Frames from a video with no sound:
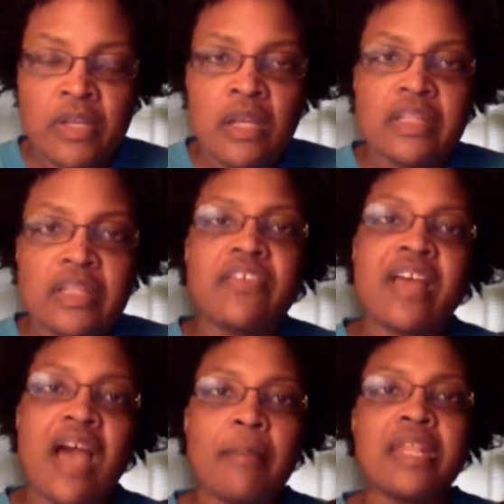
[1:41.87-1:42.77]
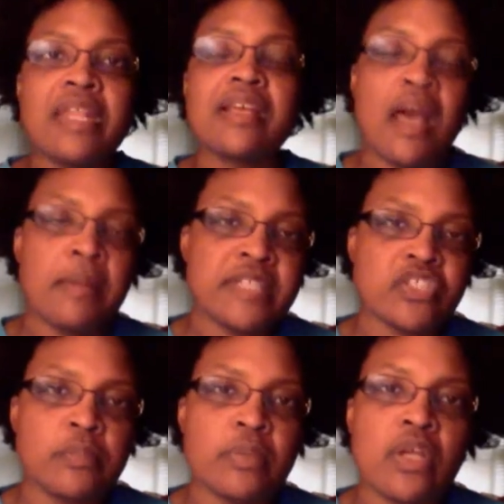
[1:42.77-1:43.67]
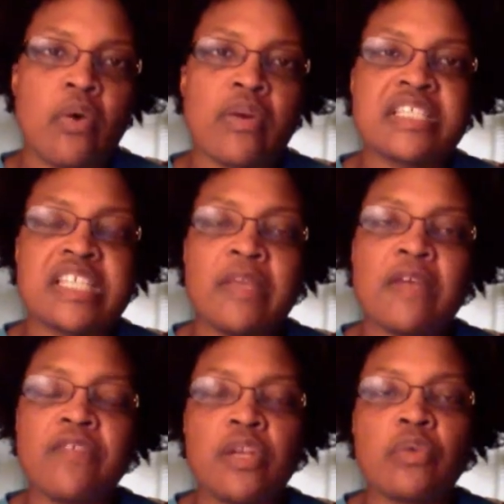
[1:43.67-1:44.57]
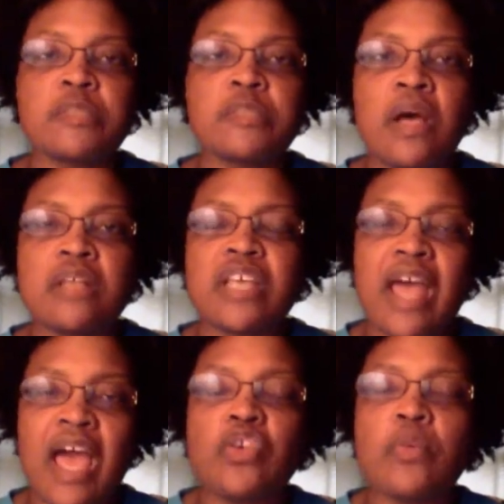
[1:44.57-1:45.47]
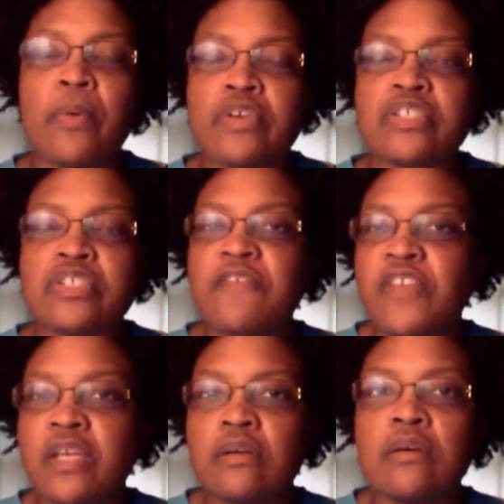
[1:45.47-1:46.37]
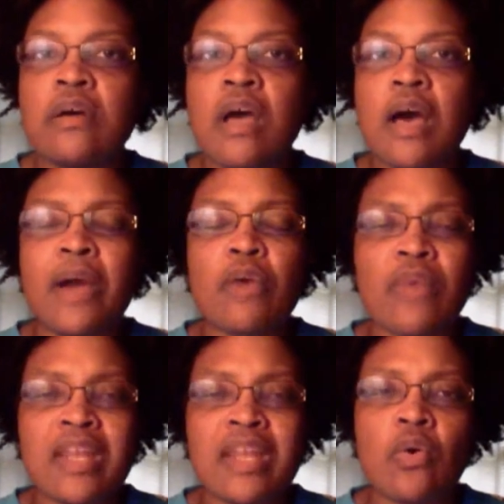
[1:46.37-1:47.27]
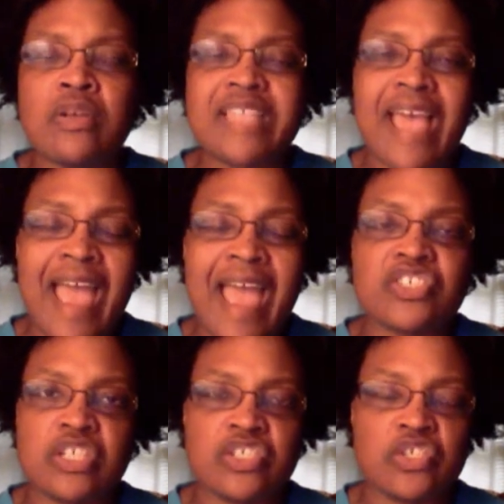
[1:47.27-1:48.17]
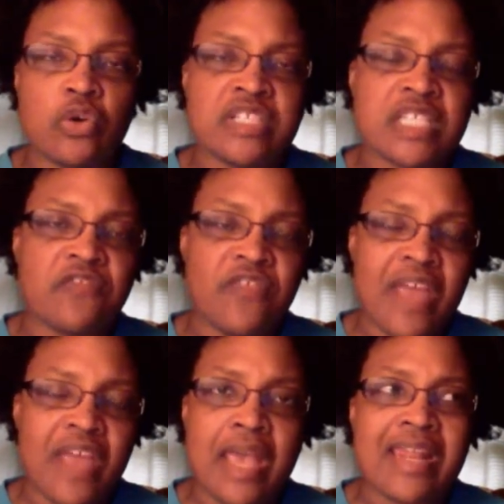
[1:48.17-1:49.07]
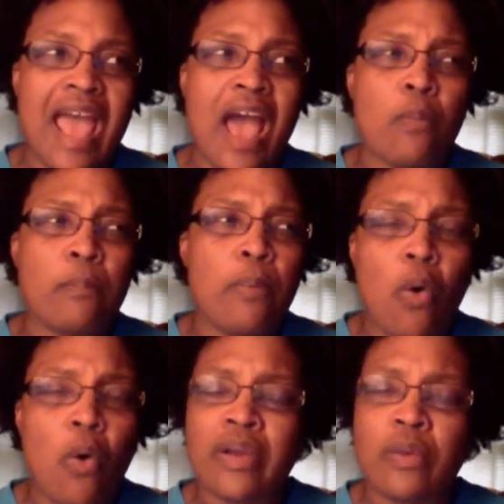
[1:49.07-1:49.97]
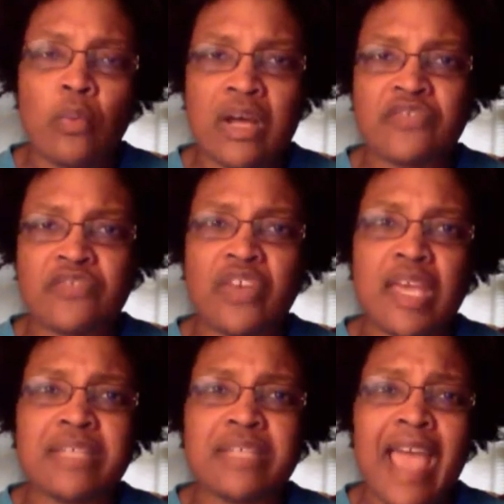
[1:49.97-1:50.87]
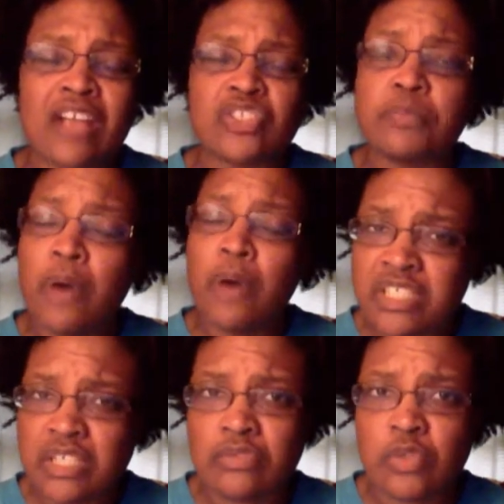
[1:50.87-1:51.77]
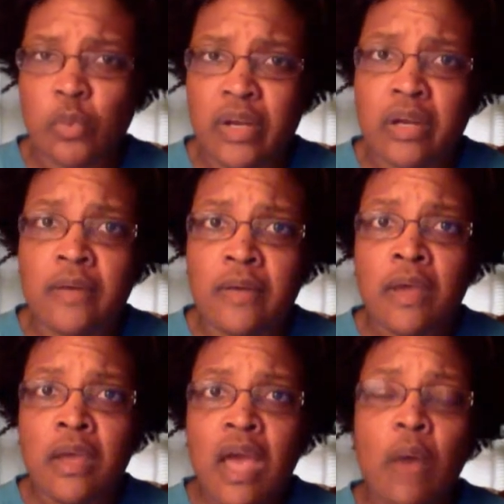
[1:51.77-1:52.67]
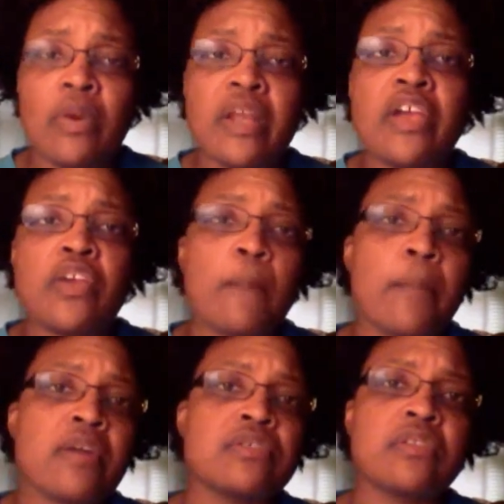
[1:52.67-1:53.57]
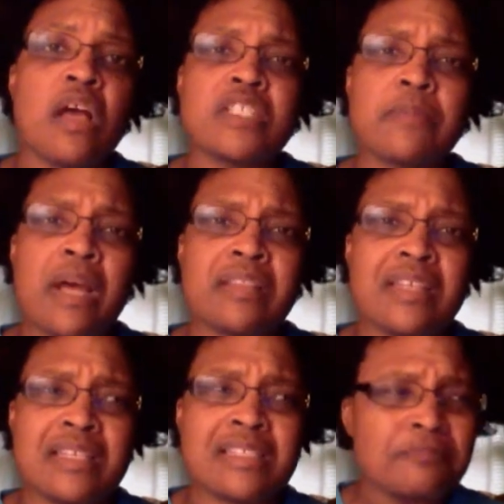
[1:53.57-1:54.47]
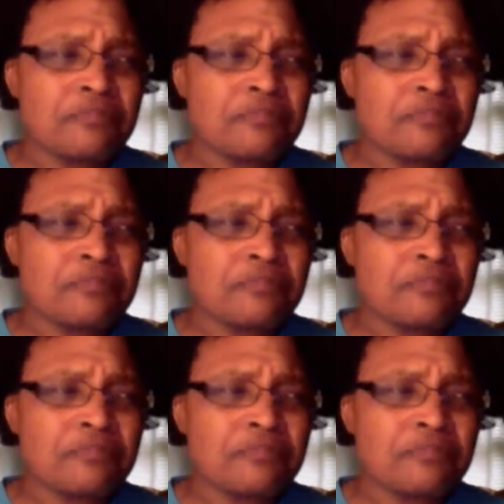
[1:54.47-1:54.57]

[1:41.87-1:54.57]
Leave a comment in the comment section below or send me a video response on how you personally feel about Randy Orton's actions towards his fan and how poor it was for him to actually post it on Twitter. I want to hear your personal thoughts about this.